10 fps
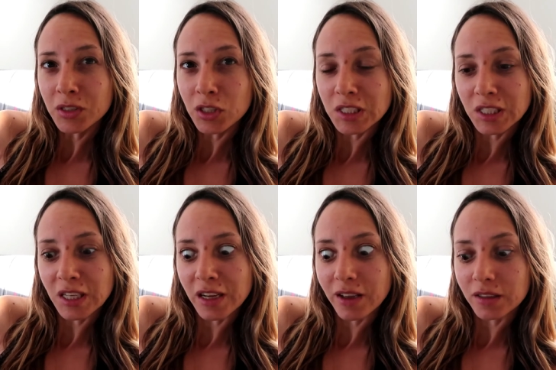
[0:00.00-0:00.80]
is it
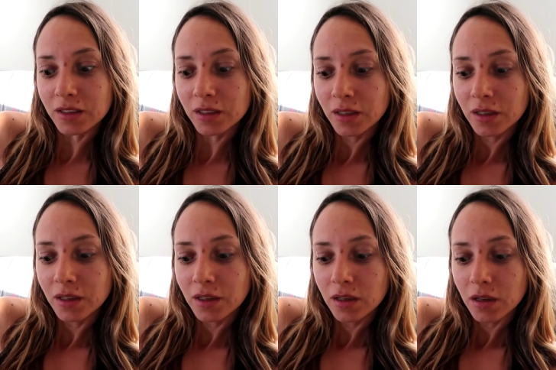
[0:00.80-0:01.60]
has
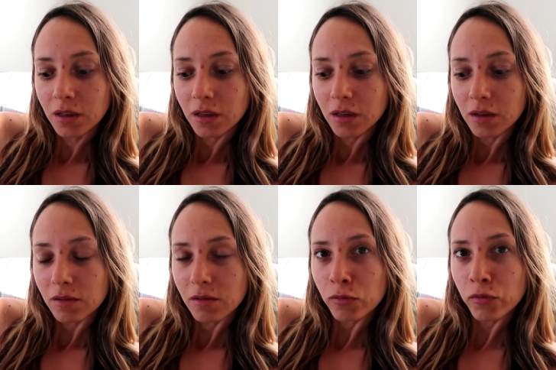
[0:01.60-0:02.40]

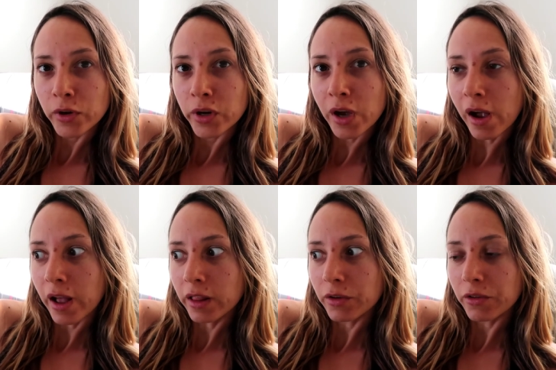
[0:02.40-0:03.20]
very
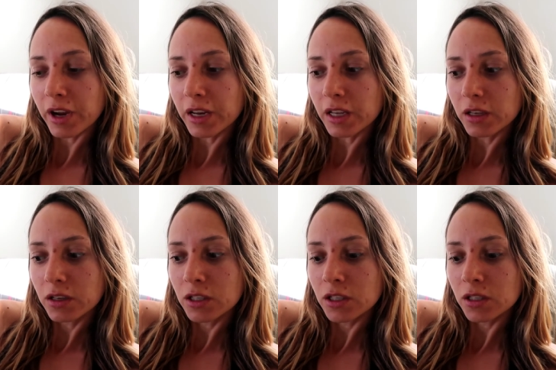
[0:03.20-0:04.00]
highly rated
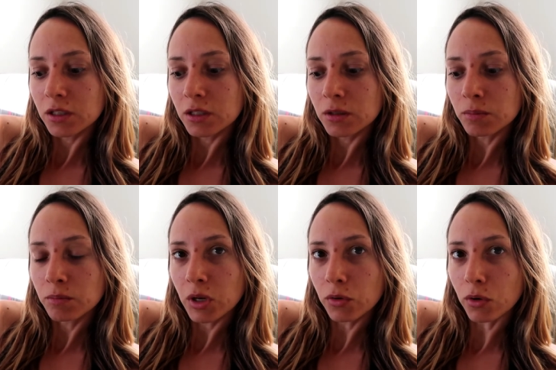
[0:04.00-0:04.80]

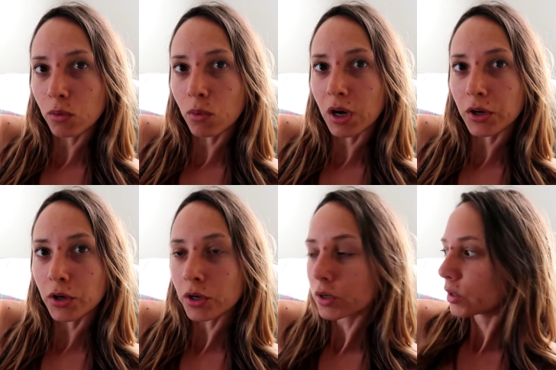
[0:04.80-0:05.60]
mineral
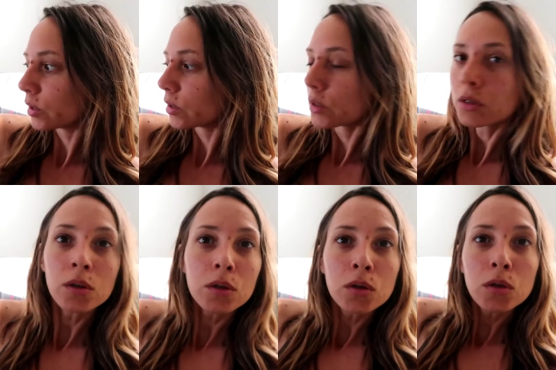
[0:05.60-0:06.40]
water
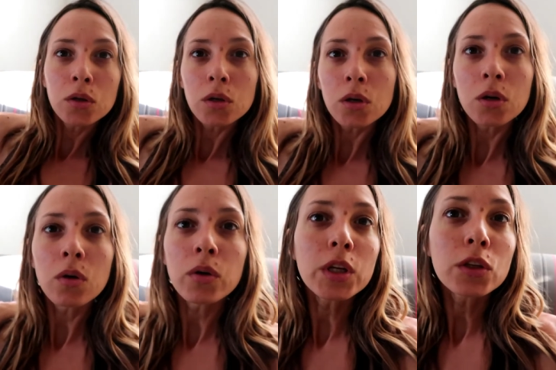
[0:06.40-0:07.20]

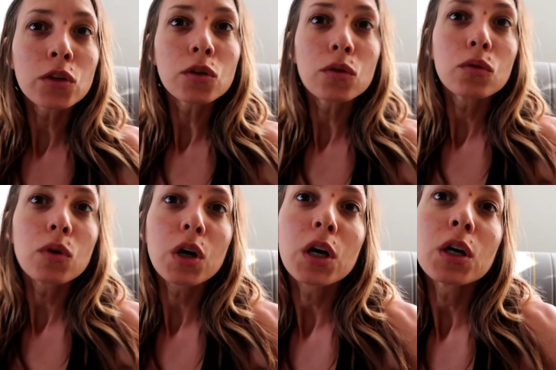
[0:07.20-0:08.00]
according to
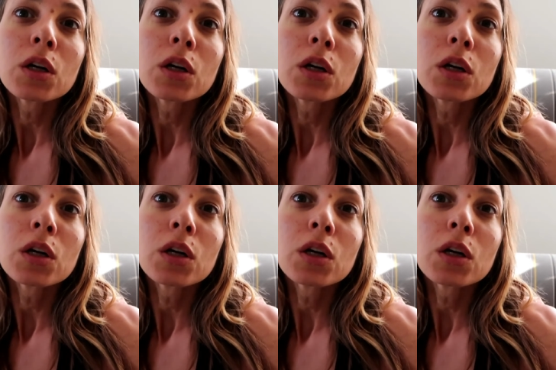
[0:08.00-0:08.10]
uh,